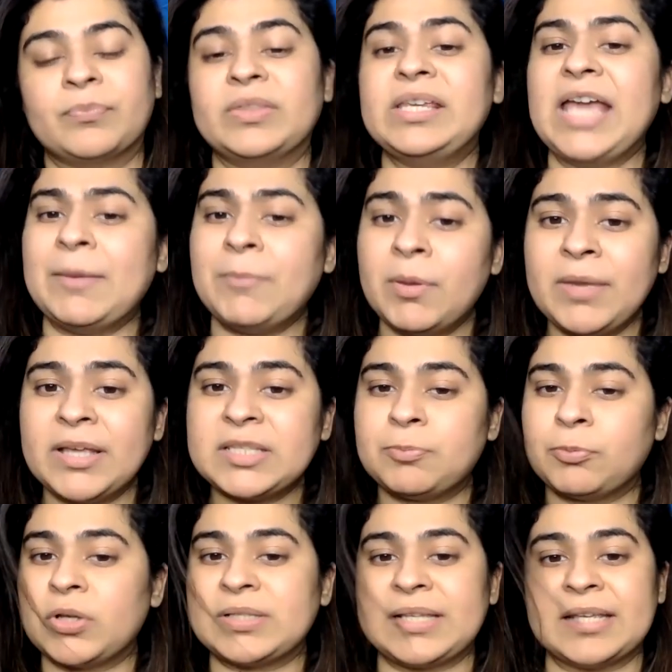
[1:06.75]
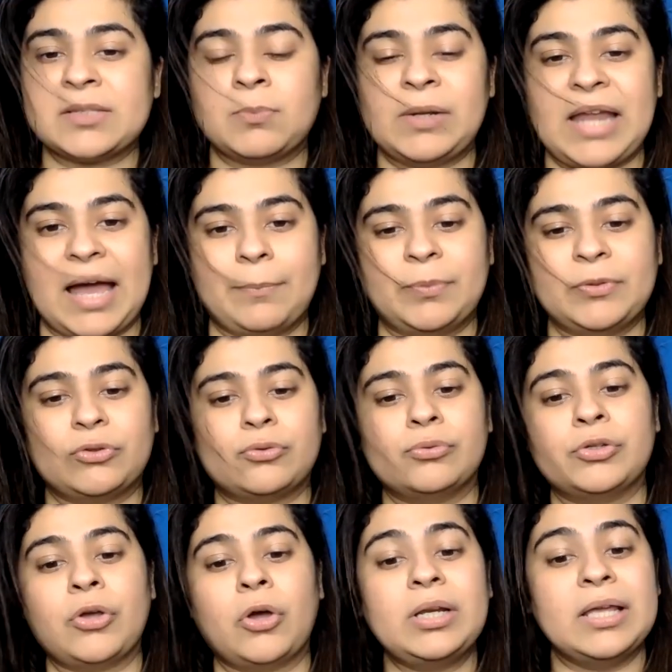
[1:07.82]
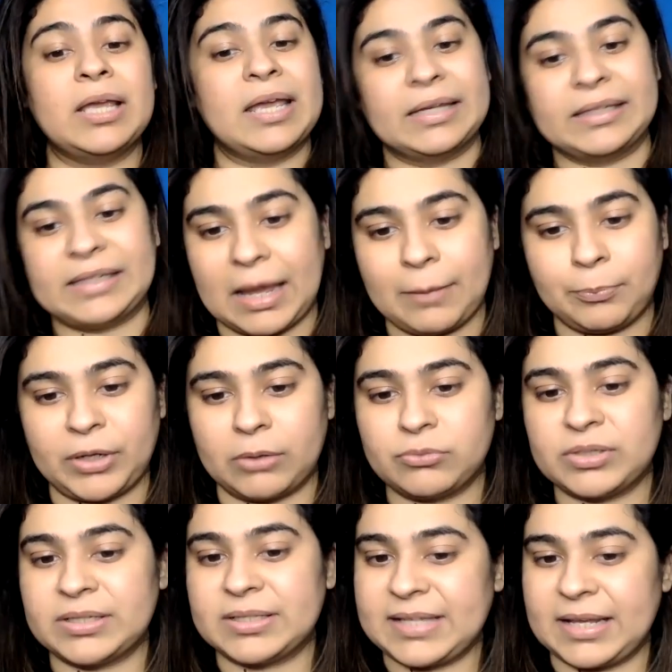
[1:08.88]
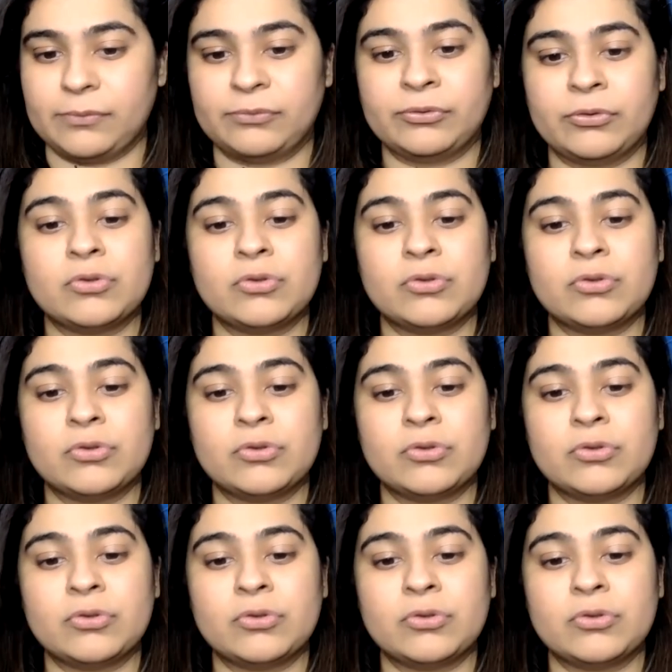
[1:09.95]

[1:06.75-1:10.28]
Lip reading: The MMS process will happen through your CAP round itself.